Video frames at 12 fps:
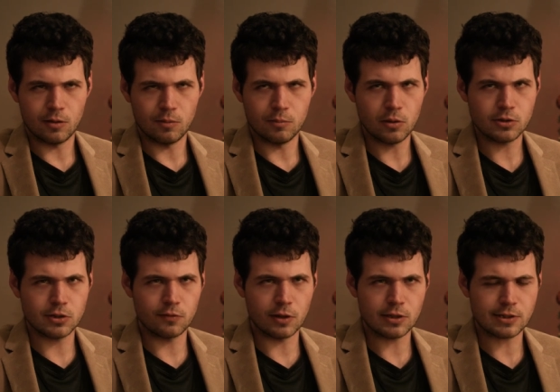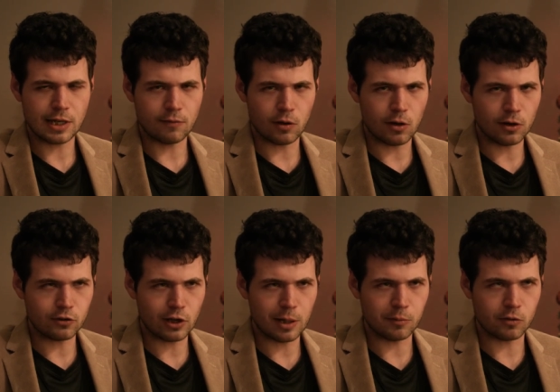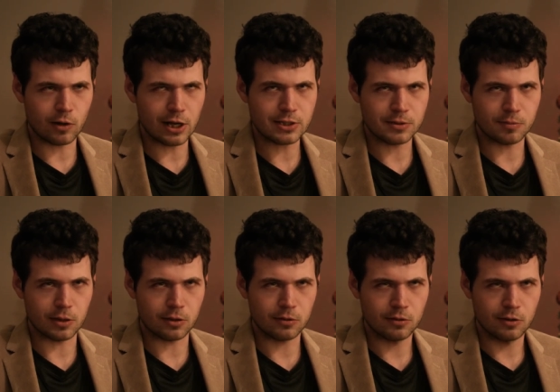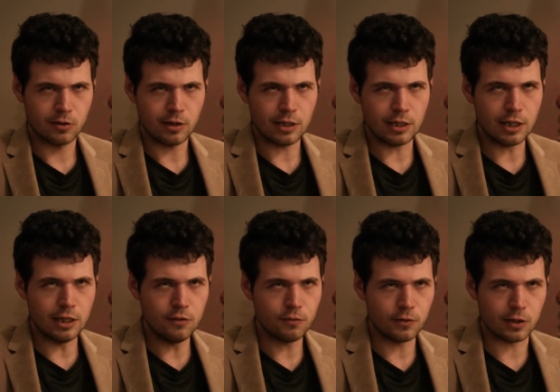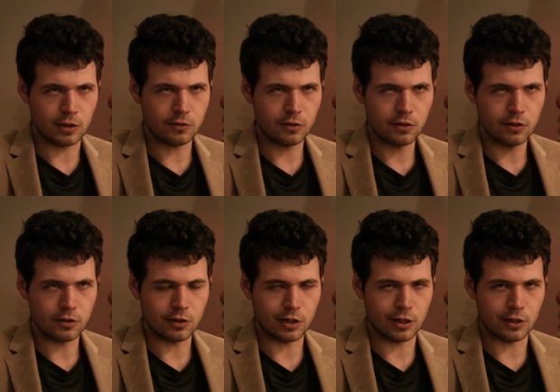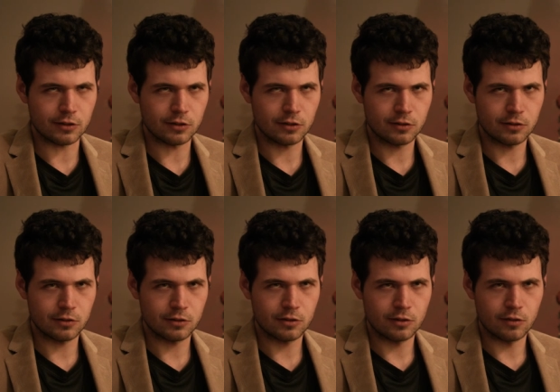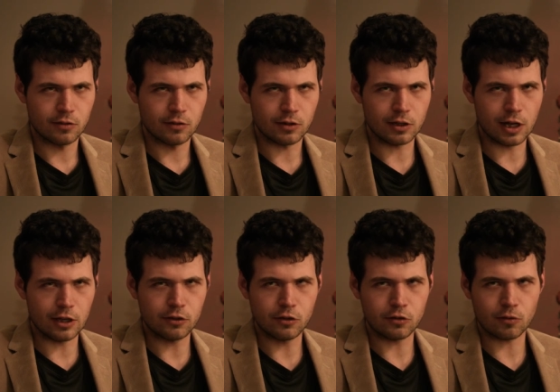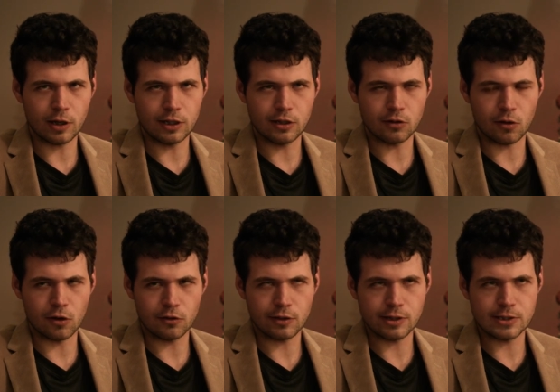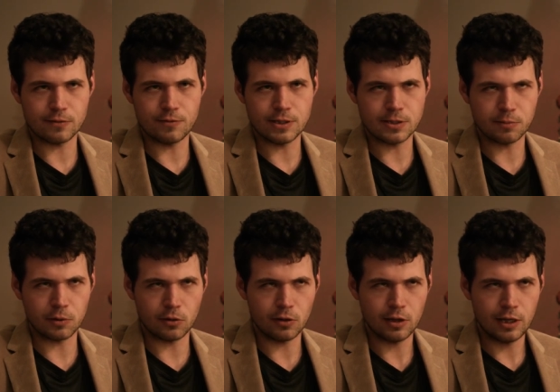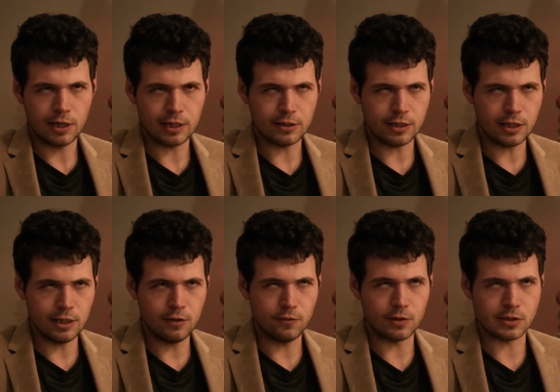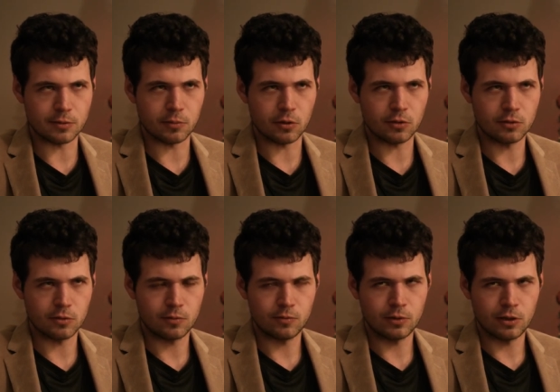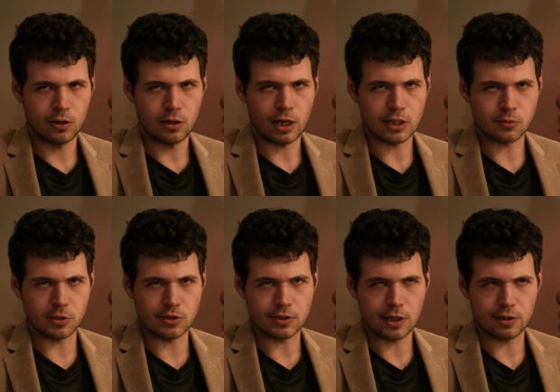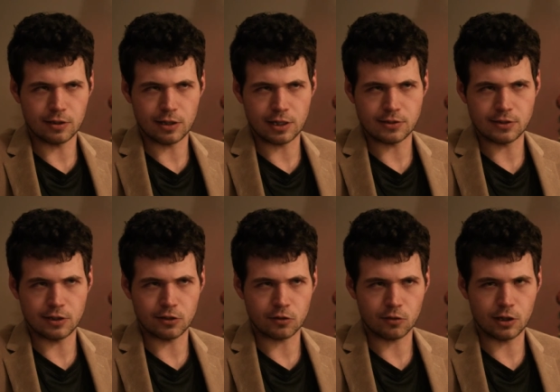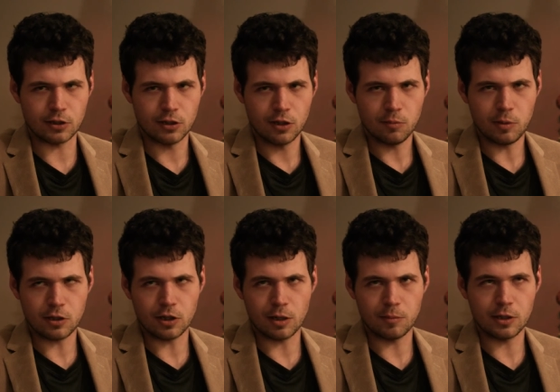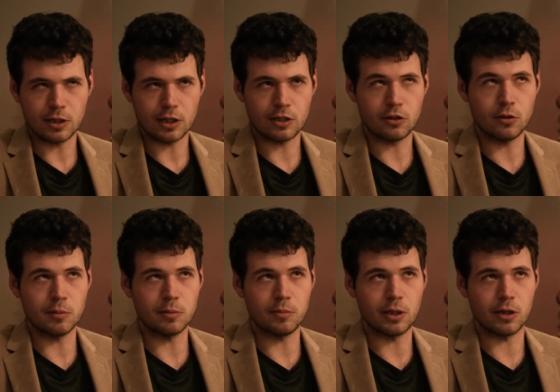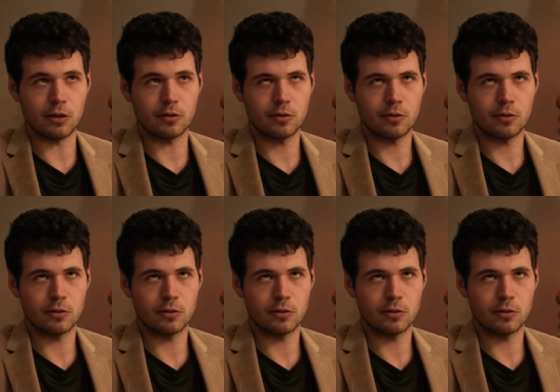Most of us have a hard time grasping an infinite God, the God who created all things visible and invisible, as we say in the Nicene Creed, becoming a human being.